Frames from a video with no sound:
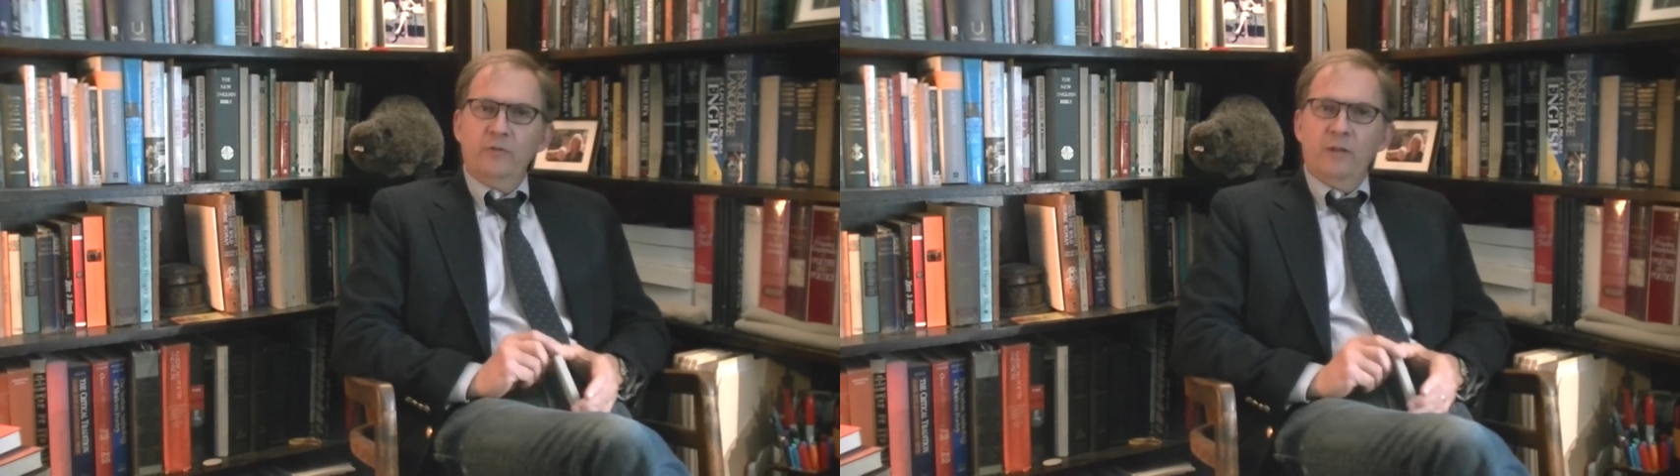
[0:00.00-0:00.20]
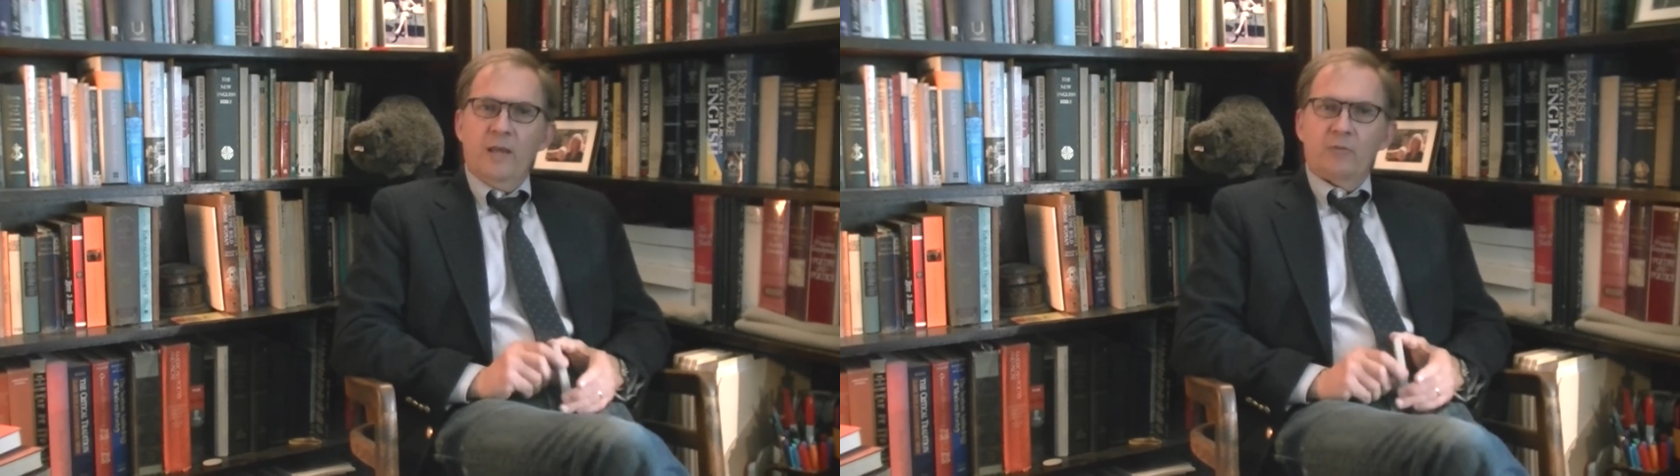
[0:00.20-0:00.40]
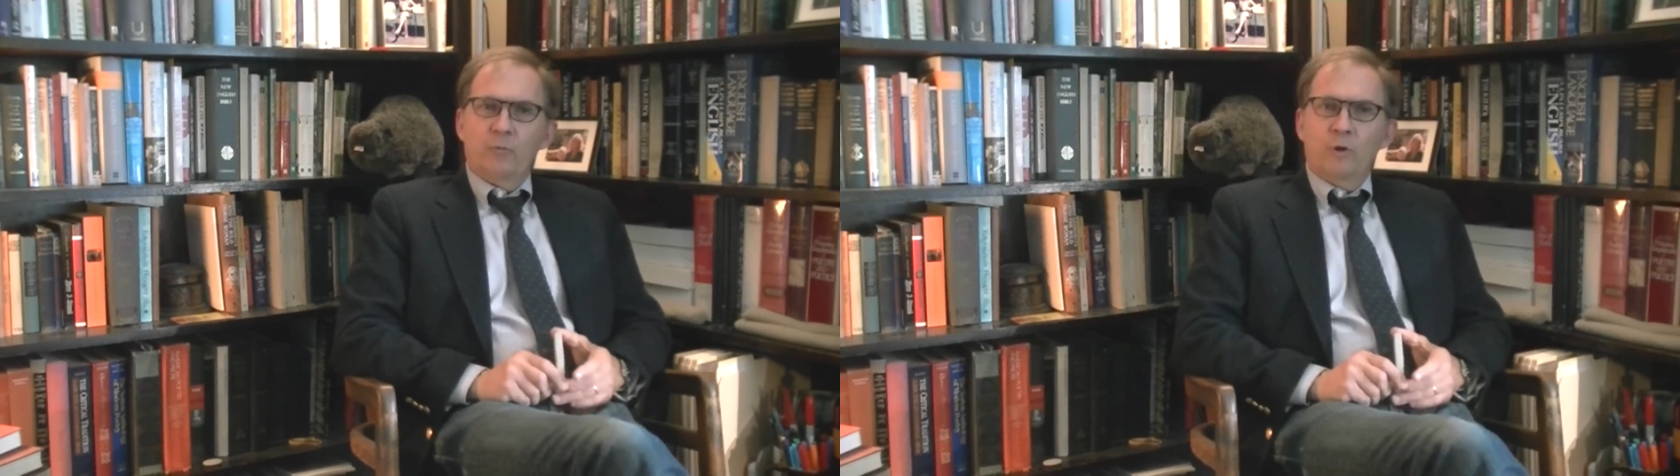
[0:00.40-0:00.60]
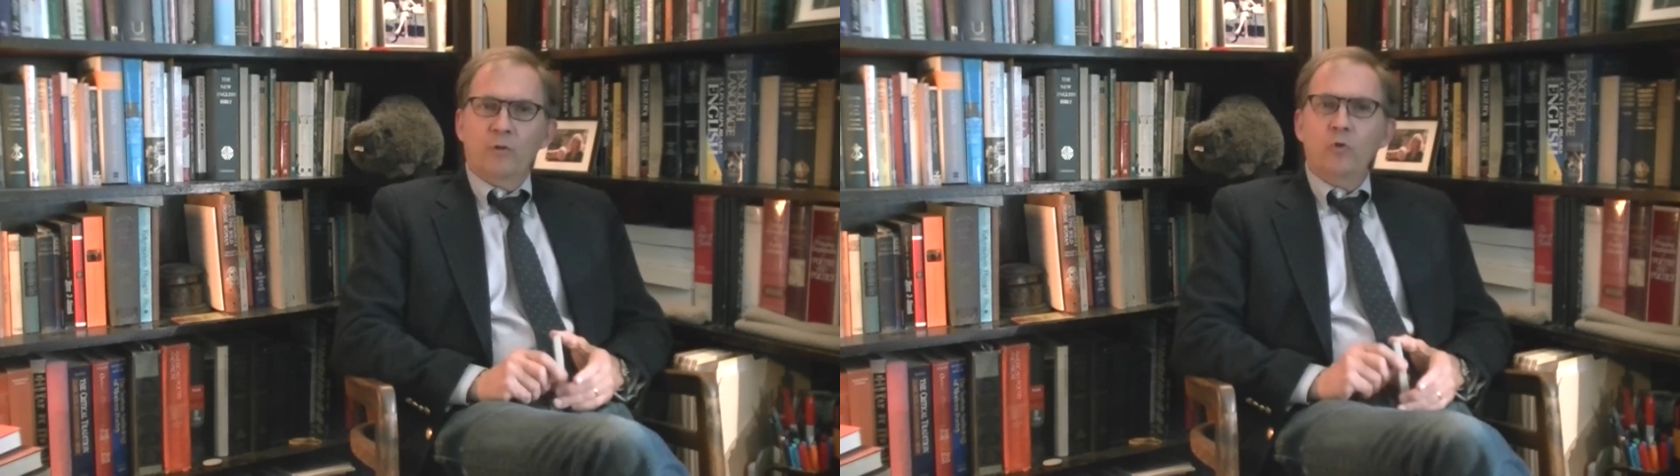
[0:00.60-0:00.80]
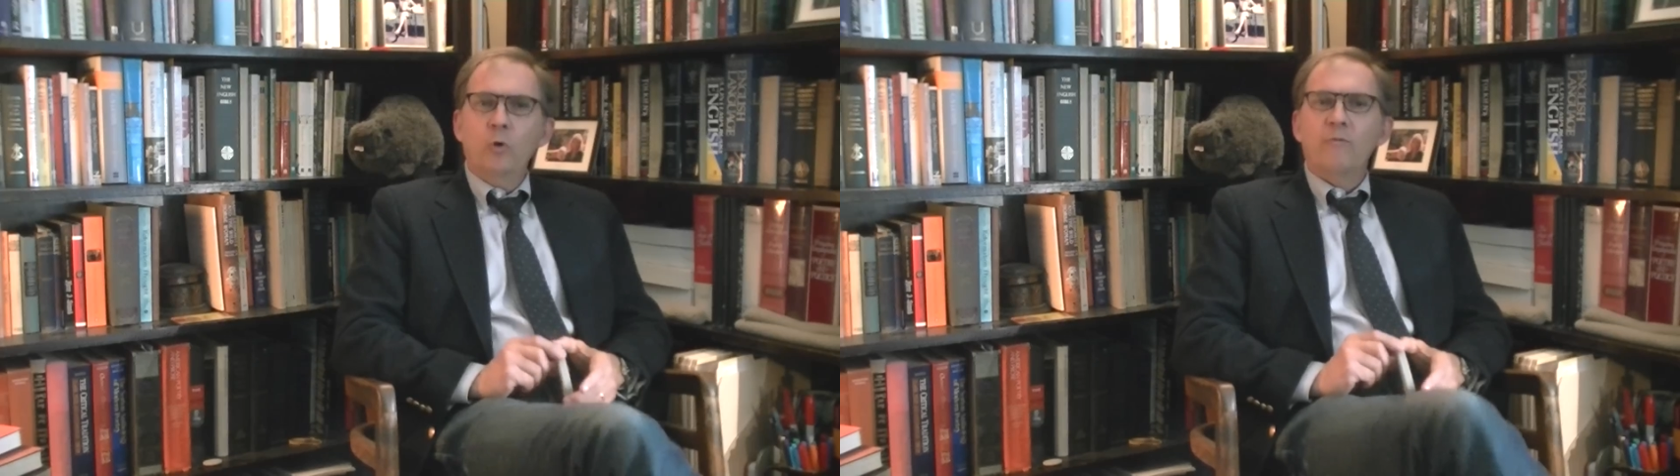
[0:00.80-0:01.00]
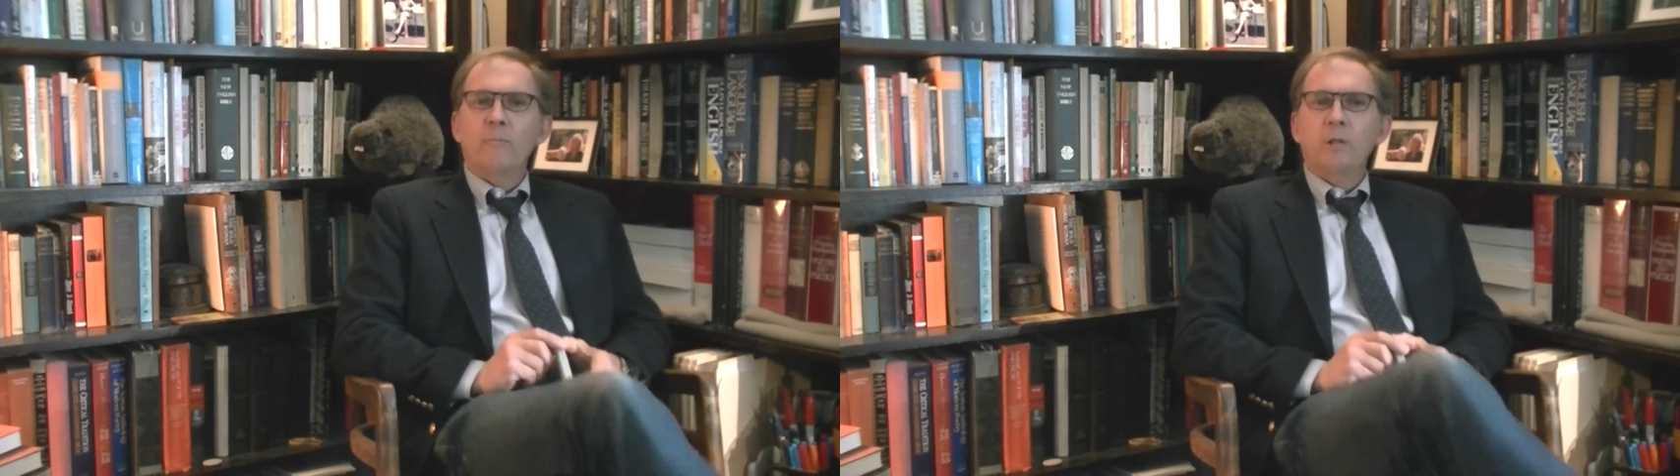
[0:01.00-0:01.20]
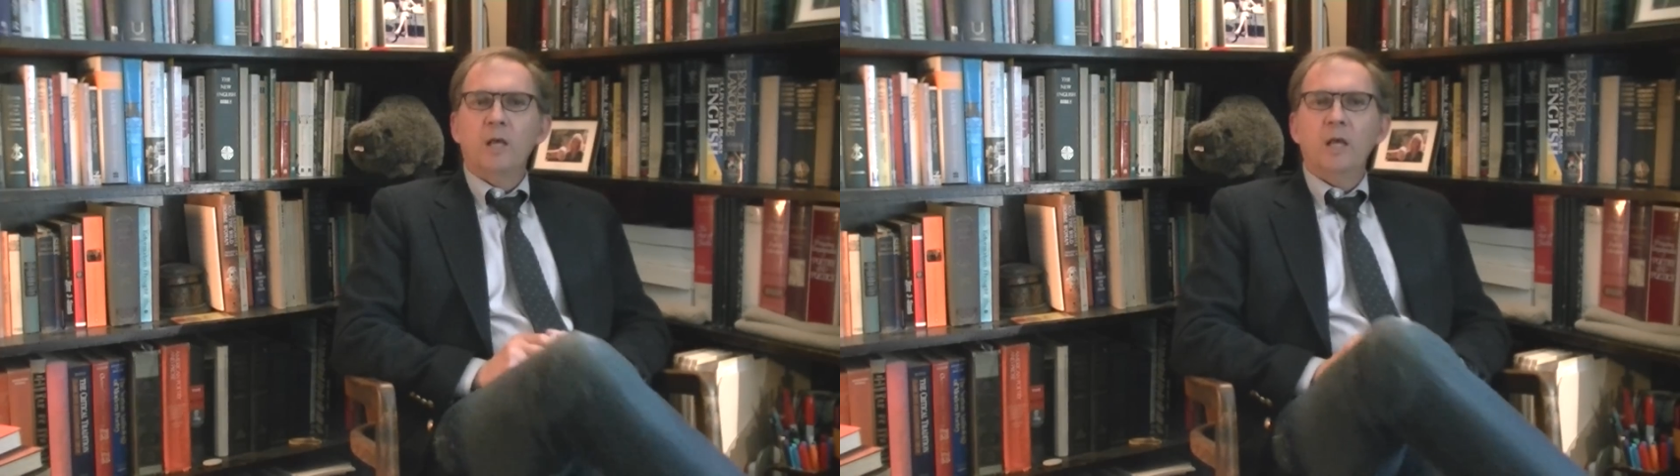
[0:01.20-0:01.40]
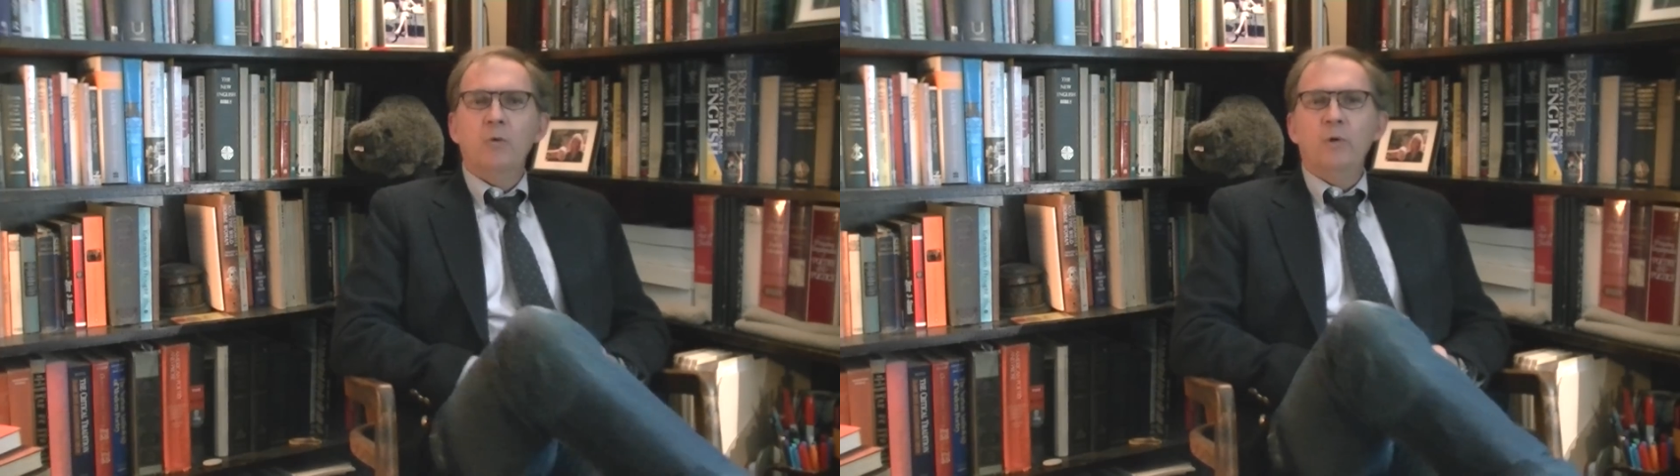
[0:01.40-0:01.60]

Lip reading: in Acts 1 and 2 of the play,